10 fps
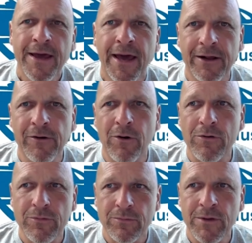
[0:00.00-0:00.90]
and of
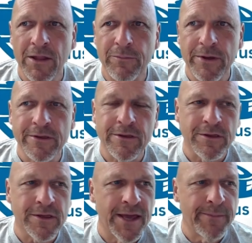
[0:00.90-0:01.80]
course the other
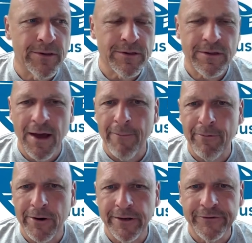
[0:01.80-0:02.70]
businesses keep us
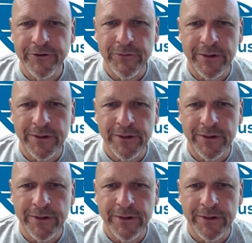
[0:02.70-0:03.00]
operating too.